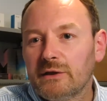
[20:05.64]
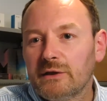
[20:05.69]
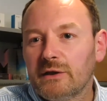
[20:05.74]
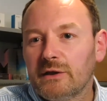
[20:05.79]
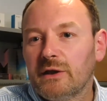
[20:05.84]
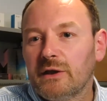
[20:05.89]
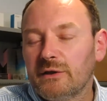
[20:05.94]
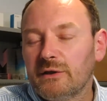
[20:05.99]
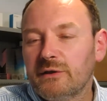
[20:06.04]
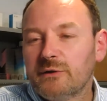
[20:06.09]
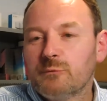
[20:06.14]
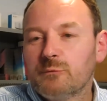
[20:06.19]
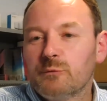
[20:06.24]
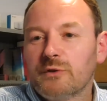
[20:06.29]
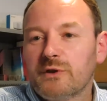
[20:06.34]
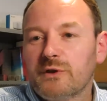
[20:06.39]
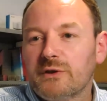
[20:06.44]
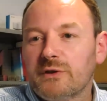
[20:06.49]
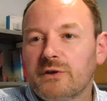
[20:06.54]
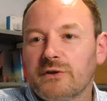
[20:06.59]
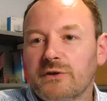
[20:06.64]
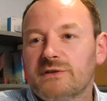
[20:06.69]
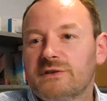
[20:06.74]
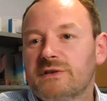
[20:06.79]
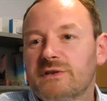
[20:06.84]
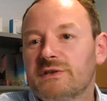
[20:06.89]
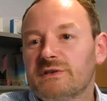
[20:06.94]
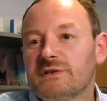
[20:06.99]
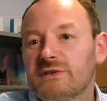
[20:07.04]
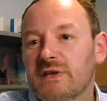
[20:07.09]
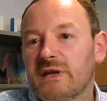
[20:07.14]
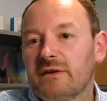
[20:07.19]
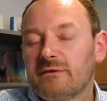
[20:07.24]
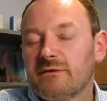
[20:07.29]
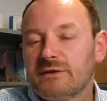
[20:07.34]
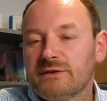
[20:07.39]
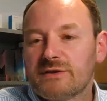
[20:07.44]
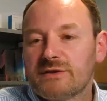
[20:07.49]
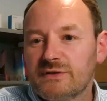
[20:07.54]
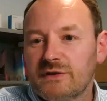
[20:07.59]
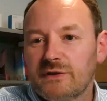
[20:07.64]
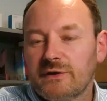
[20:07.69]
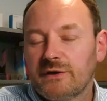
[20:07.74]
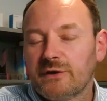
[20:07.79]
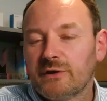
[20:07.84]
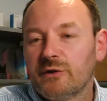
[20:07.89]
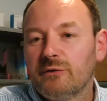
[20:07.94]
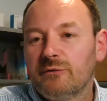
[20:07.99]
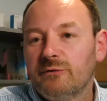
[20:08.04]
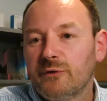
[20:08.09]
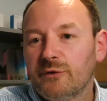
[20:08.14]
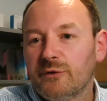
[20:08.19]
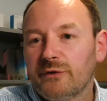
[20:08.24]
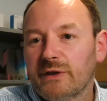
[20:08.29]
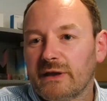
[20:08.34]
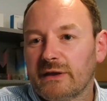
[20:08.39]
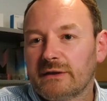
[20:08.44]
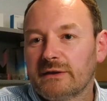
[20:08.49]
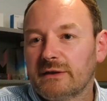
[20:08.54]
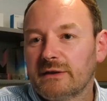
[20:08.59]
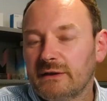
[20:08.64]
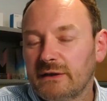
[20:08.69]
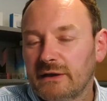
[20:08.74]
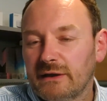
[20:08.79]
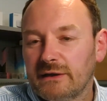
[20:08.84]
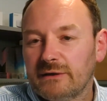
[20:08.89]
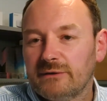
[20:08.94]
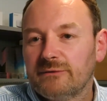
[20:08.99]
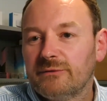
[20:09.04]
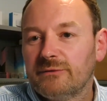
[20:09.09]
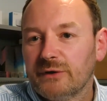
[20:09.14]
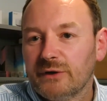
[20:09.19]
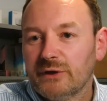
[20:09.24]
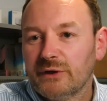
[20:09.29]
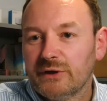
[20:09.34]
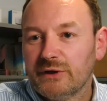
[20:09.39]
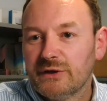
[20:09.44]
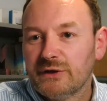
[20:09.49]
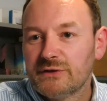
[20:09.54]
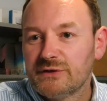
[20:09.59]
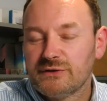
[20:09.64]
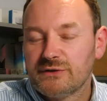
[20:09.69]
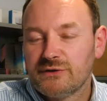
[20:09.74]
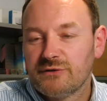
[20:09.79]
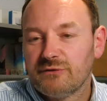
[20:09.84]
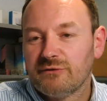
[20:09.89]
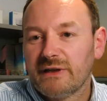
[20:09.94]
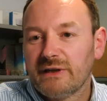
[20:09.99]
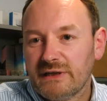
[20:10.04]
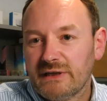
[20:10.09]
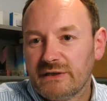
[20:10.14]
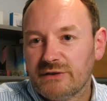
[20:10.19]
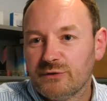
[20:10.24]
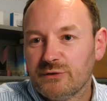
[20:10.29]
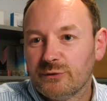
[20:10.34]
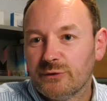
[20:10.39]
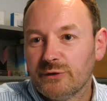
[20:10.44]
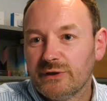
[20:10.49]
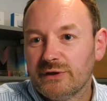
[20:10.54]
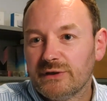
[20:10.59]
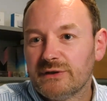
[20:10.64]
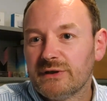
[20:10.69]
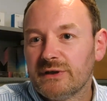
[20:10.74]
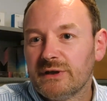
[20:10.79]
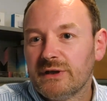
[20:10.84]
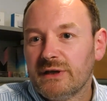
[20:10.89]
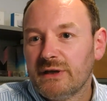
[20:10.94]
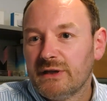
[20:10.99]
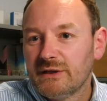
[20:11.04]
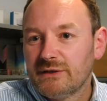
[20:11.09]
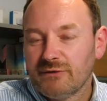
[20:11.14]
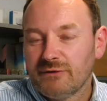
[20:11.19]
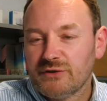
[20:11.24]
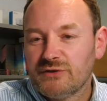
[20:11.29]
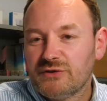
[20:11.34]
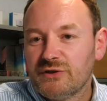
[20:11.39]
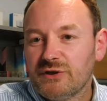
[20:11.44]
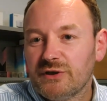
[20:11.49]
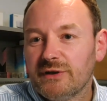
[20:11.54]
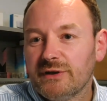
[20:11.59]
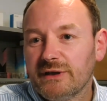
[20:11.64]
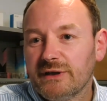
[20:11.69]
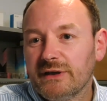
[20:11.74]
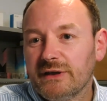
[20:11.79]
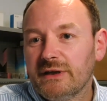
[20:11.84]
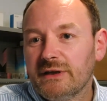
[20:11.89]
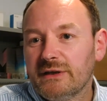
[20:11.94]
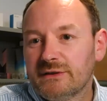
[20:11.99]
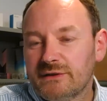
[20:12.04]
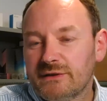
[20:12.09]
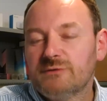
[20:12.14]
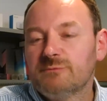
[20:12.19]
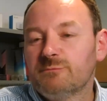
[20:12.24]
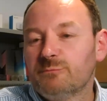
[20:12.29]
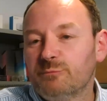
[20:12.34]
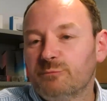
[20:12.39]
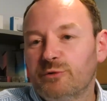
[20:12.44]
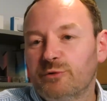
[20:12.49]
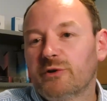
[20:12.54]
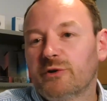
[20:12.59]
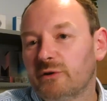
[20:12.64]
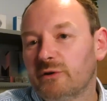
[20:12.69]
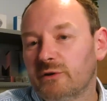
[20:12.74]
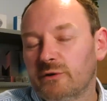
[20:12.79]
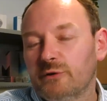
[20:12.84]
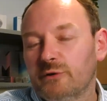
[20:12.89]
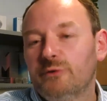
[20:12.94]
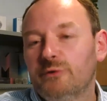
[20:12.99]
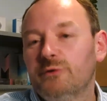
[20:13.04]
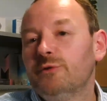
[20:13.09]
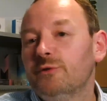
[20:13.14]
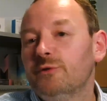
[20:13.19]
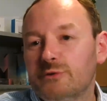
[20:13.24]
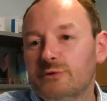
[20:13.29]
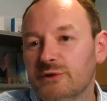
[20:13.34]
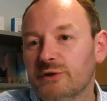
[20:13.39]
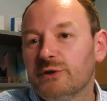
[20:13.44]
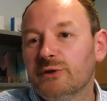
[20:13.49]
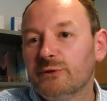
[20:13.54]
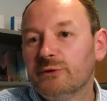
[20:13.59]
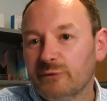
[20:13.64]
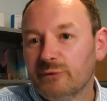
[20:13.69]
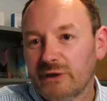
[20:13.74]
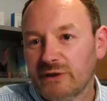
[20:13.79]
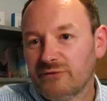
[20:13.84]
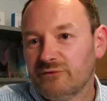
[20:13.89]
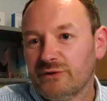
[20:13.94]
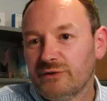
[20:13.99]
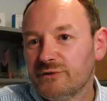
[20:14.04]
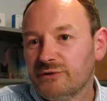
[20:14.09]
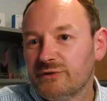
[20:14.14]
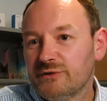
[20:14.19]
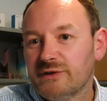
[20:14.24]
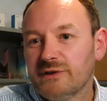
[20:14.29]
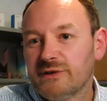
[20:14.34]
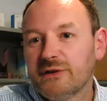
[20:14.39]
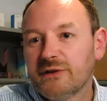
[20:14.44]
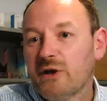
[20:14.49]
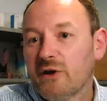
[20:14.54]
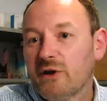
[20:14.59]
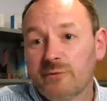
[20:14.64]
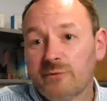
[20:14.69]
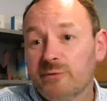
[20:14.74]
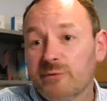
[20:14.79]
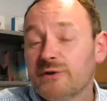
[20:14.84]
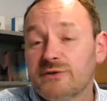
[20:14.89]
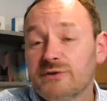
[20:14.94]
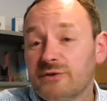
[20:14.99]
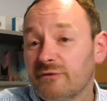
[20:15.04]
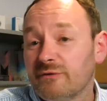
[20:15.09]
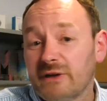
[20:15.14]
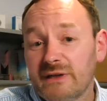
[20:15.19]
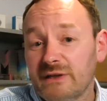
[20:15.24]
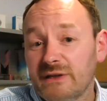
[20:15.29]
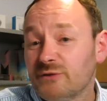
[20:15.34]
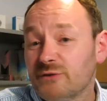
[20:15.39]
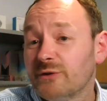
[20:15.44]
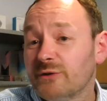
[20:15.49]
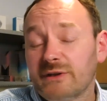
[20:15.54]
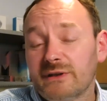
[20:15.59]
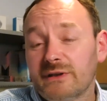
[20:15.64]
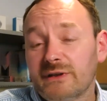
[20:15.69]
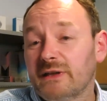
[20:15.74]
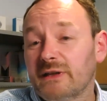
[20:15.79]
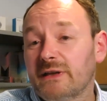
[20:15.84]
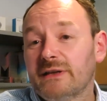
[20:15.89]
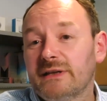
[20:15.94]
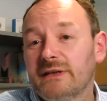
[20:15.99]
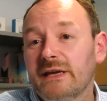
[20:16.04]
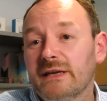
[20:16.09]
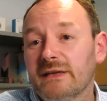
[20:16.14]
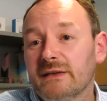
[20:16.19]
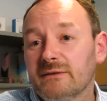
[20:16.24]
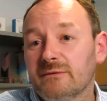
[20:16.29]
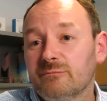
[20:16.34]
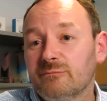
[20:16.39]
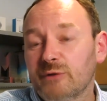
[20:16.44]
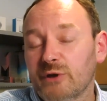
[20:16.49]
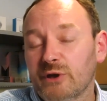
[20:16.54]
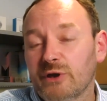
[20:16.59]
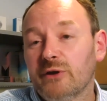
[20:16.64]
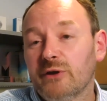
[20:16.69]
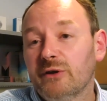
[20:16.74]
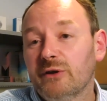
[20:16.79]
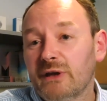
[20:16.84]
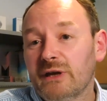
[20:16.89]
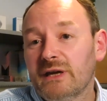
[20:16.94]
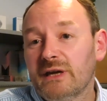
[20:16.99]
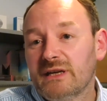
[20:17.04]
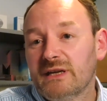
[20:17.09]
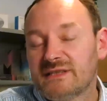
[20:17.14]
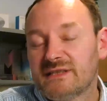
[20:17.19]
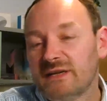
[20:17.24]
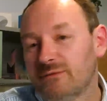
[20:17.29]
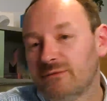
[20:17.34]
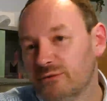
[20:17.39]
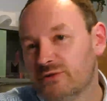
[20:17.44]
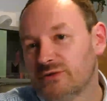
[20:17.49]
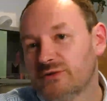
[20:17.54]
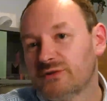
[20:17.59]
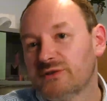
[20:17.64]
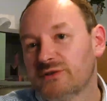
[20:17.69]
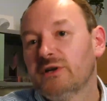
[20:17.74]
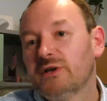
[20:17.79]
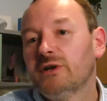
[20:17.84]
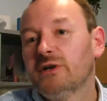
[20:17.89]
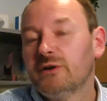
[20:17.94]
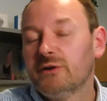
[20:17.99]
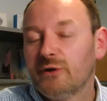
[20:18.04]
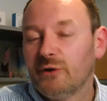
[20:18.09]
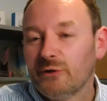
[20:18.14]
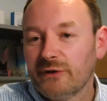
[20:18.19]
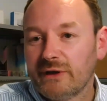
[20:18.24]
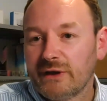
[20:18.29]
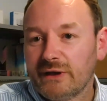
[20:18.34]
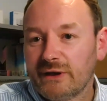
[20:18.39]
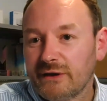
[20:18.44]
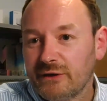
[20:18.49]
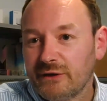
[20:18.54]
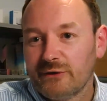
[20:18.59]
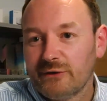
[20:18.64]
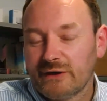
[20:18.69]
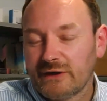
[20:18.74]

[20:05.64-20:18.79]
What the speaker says: and I think one of the nice things there is starting off on that cloud first Azure AD joined device journey doesn't preclude you introducing hybrid Azure AD join at a later date. And say if you start on that